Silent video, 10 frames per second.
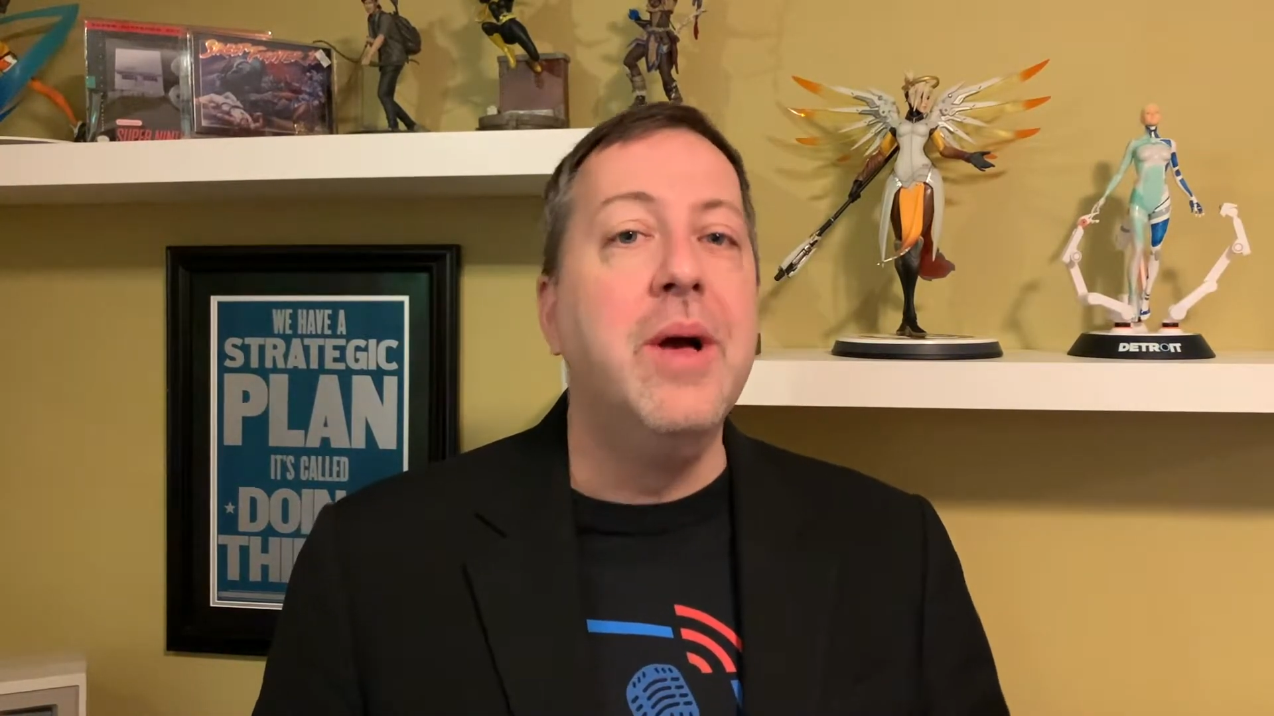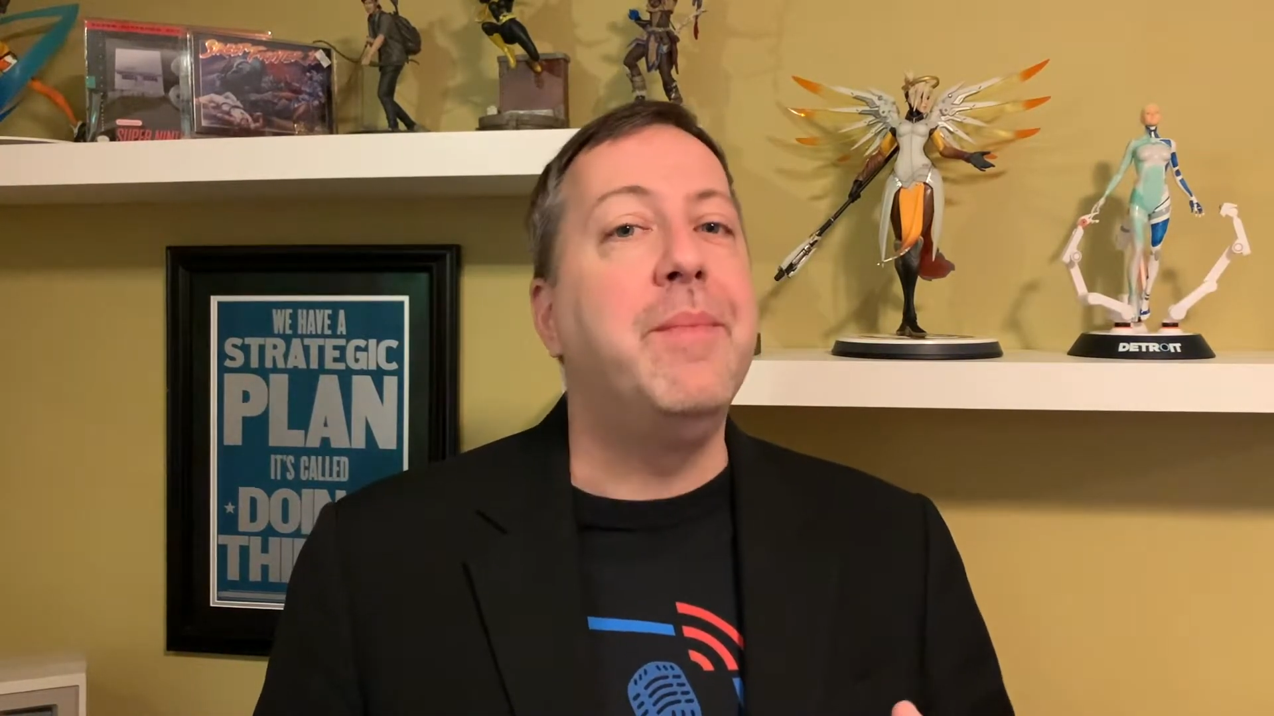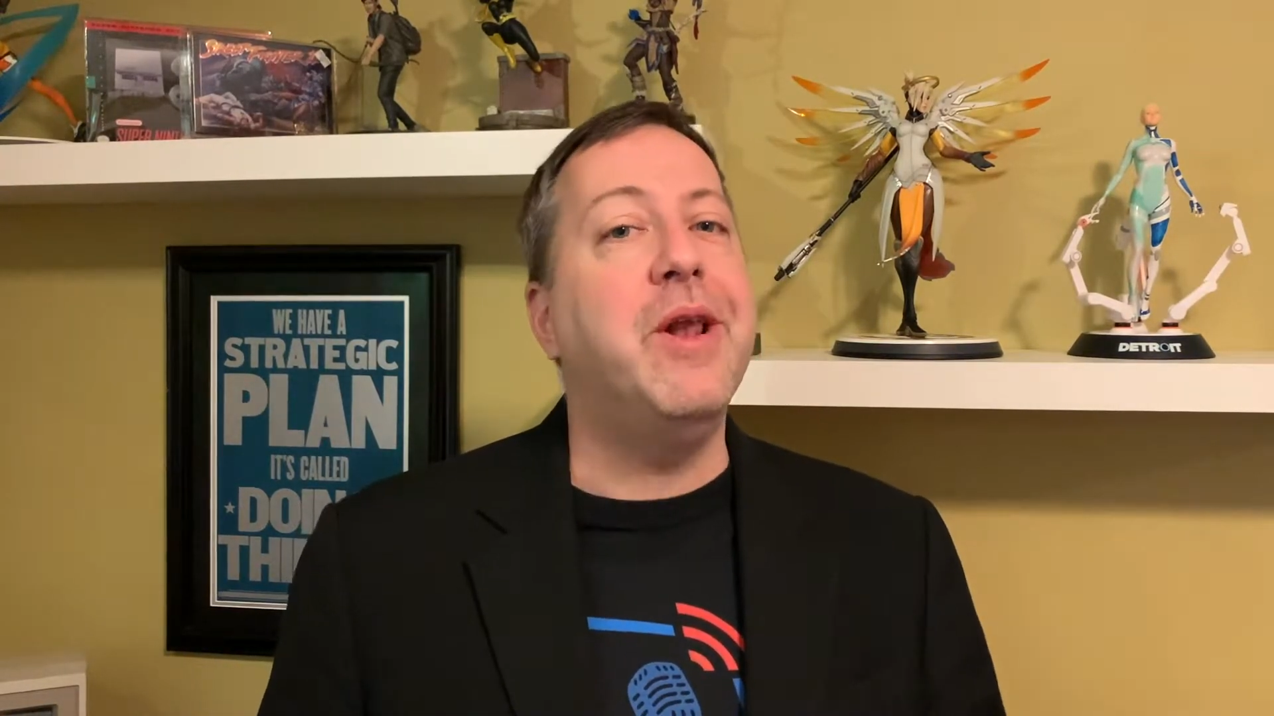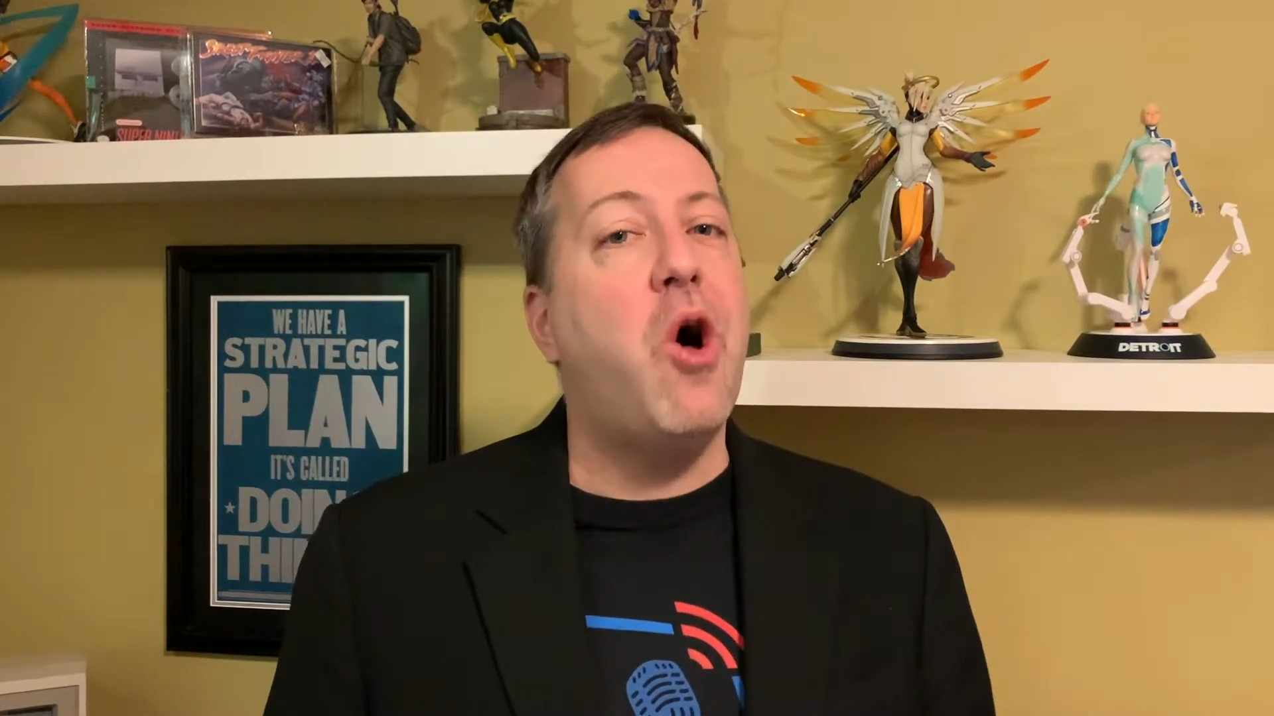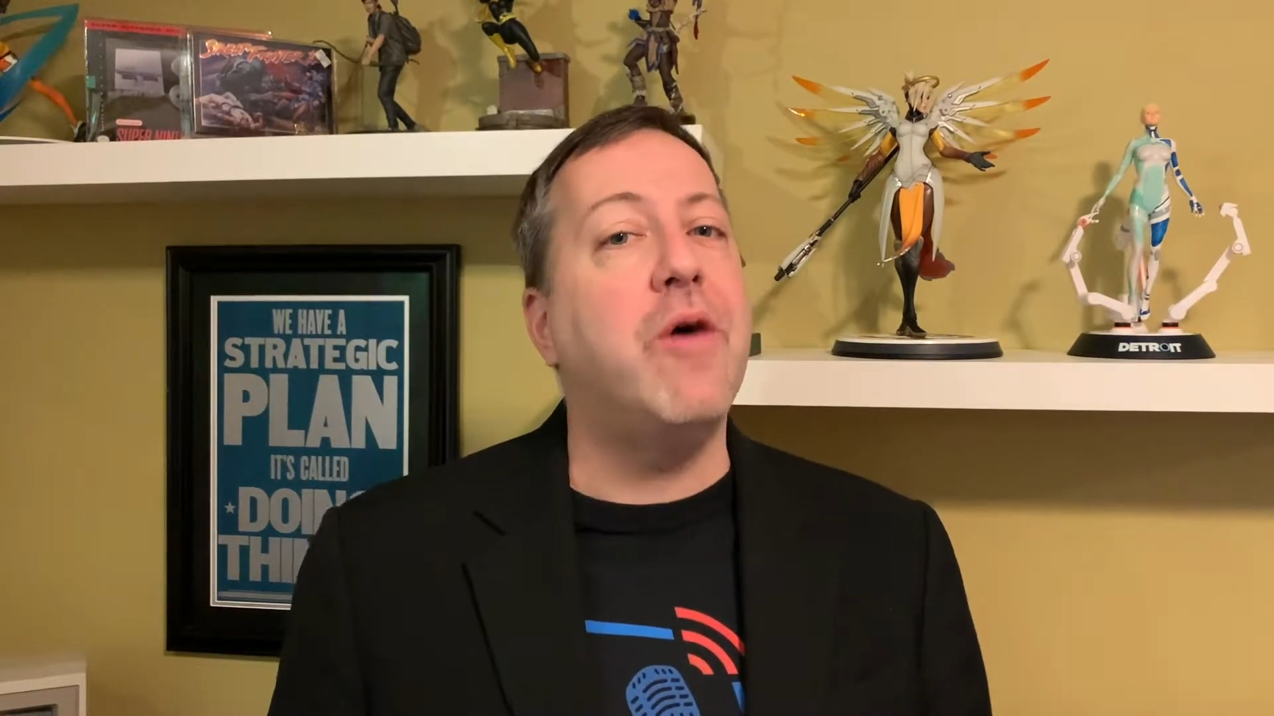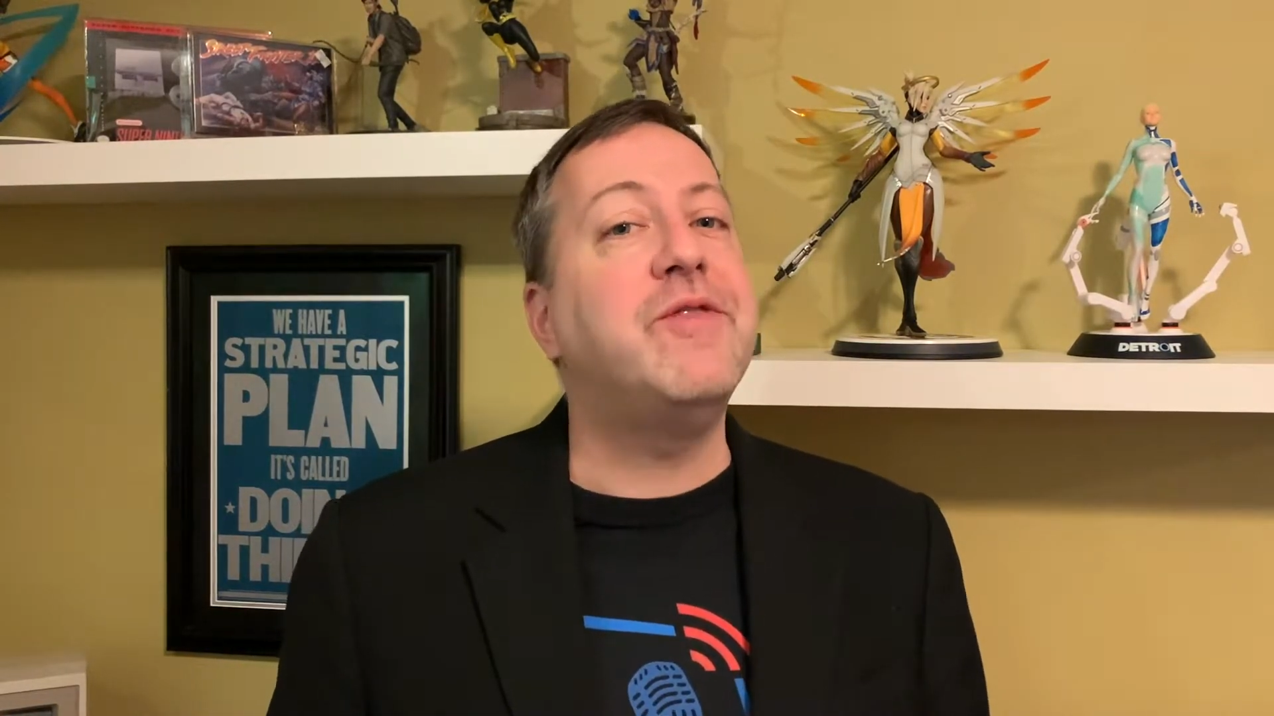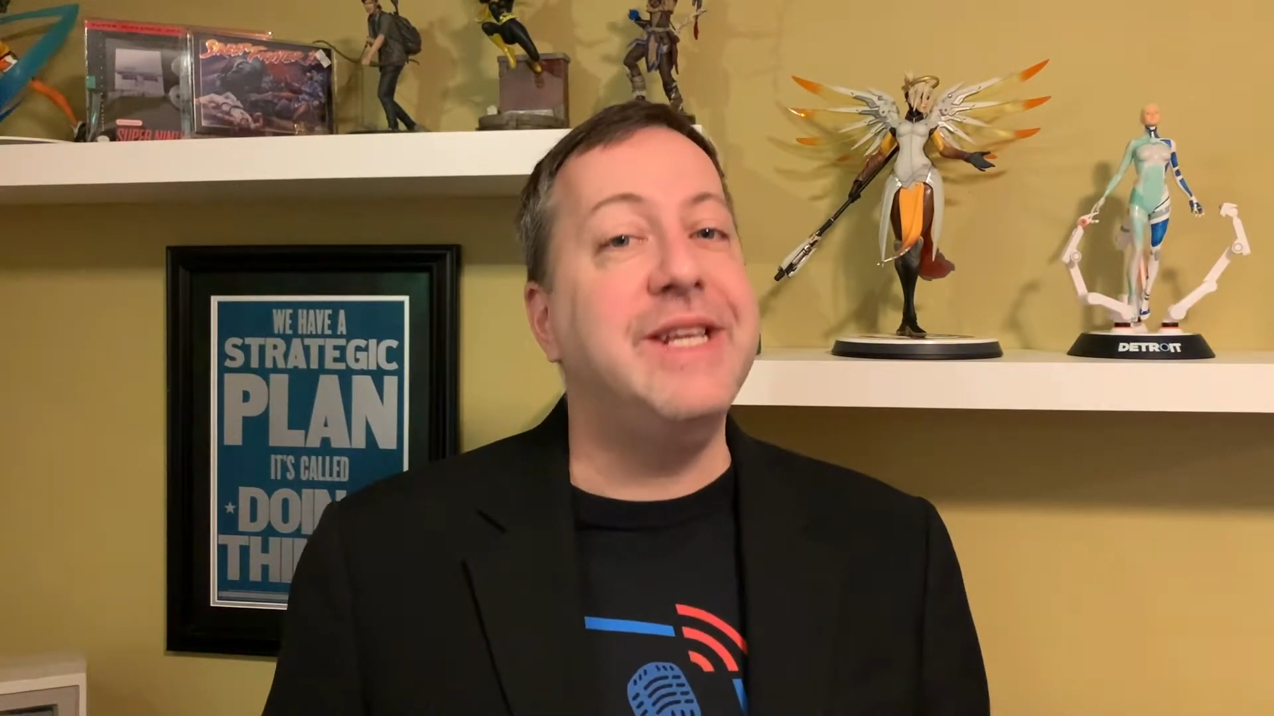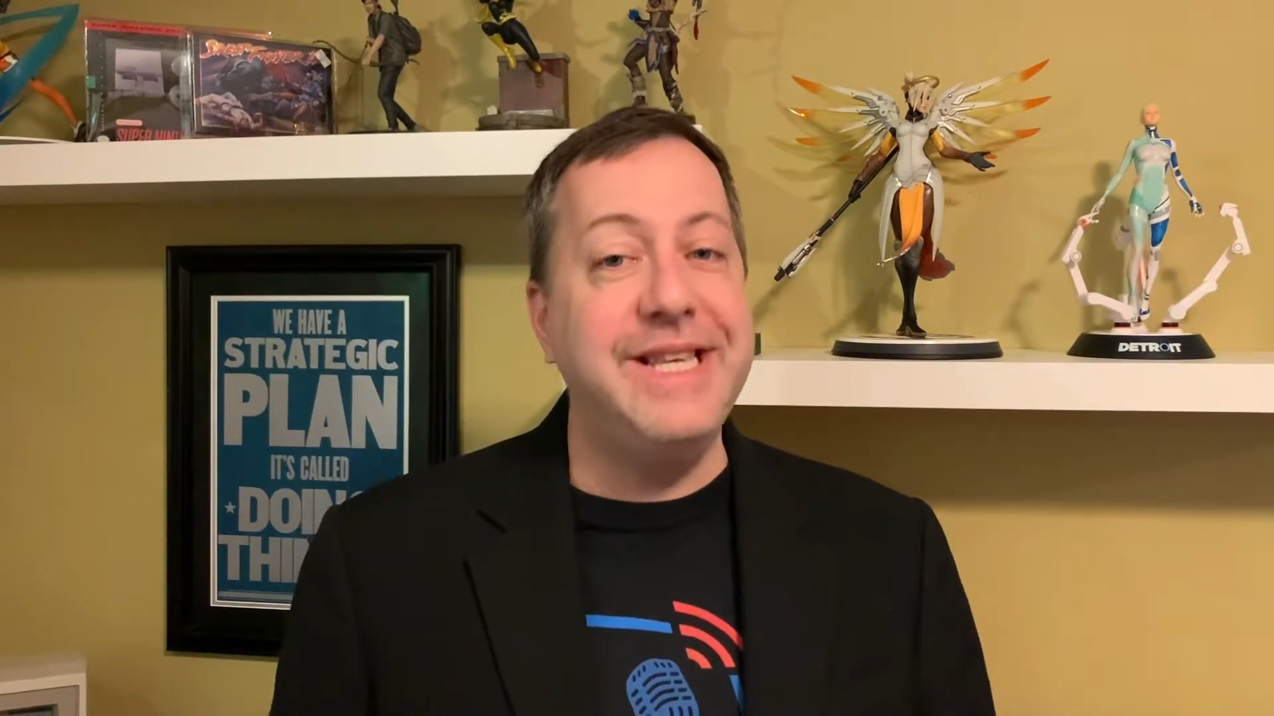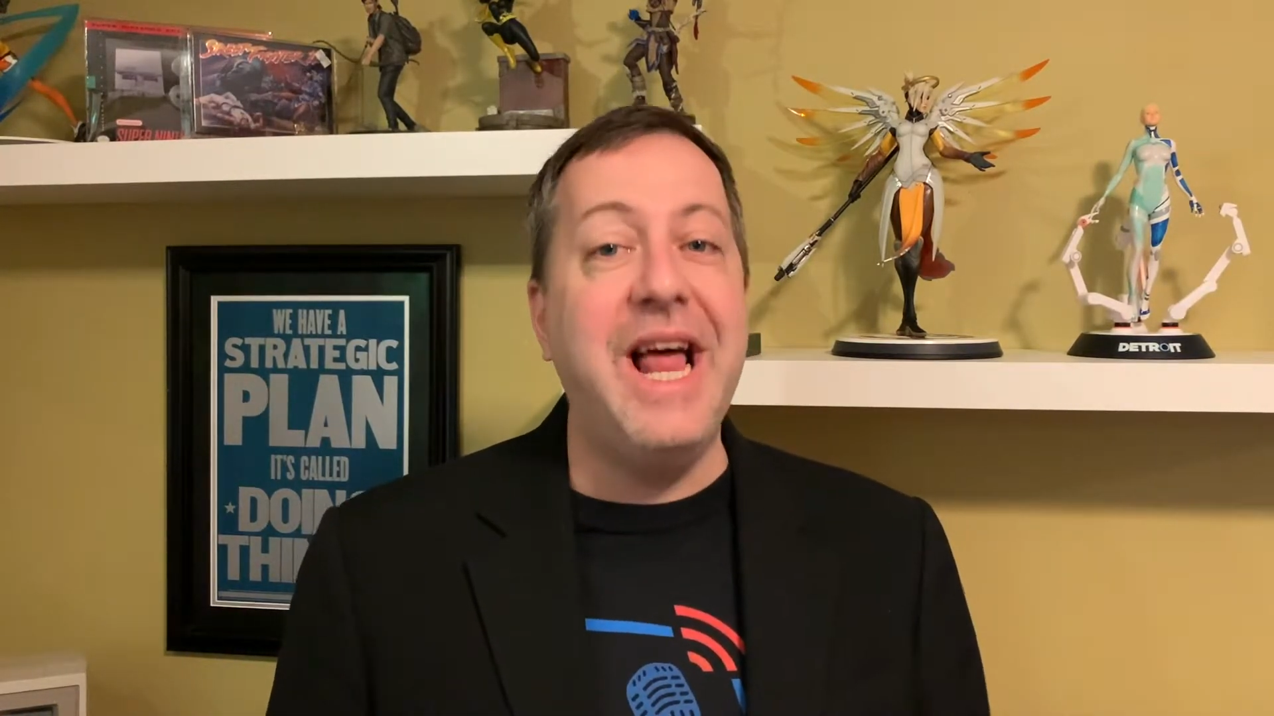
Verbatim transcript: but often